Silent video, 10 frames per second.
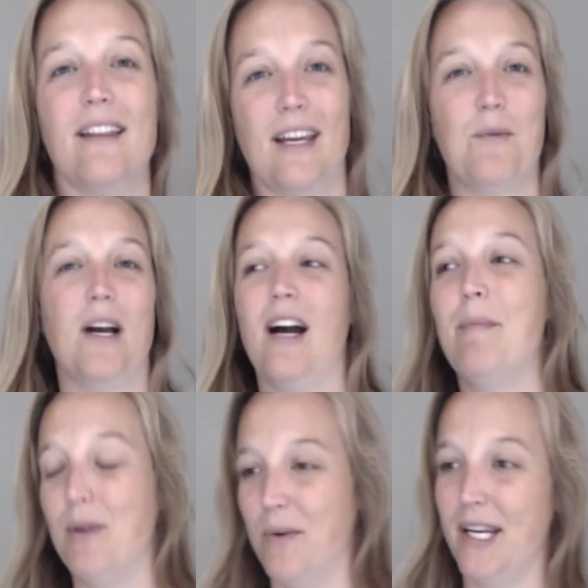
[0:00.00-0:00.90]
Like, one
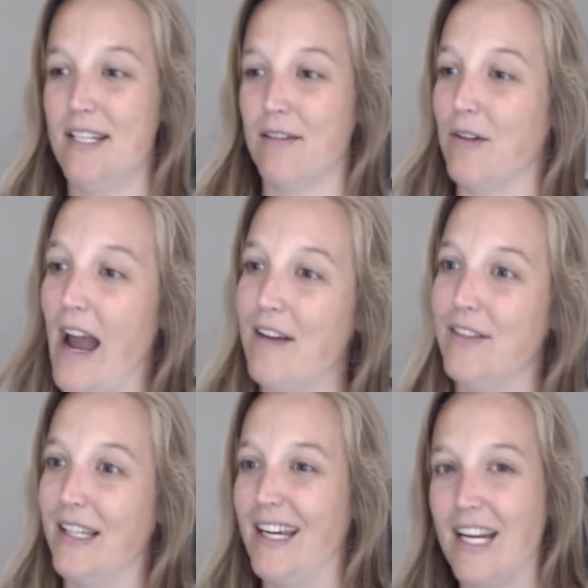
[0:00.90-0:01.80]
couple wanted to arrive
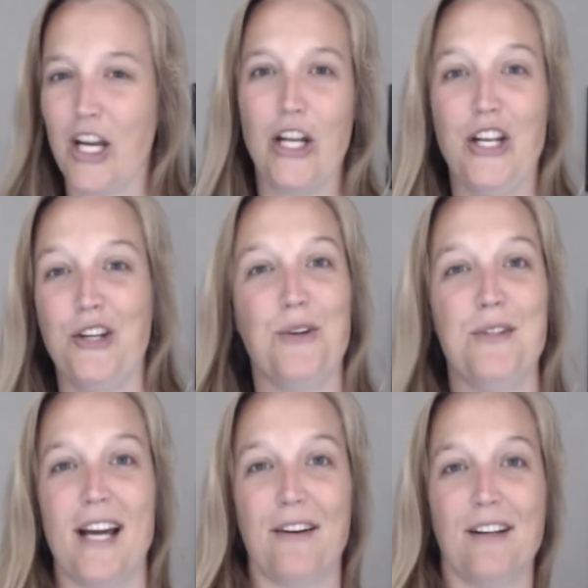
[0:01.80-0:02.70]
in, like, a canoe
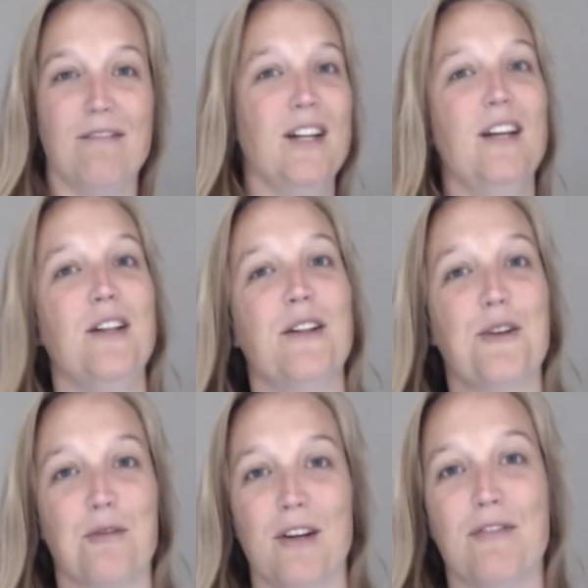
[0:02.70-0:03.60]
down a
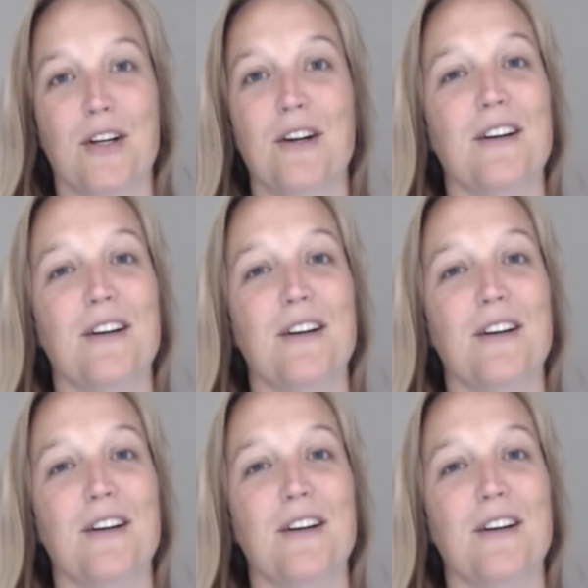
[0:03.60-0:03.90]
little river